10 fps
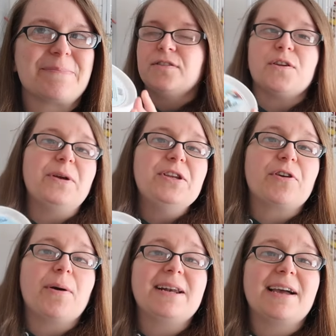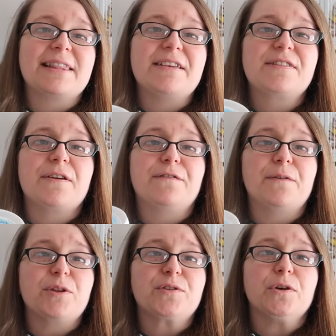So when you grow it like this
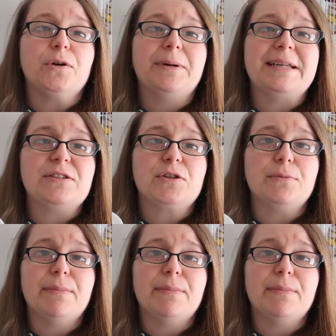from the soil into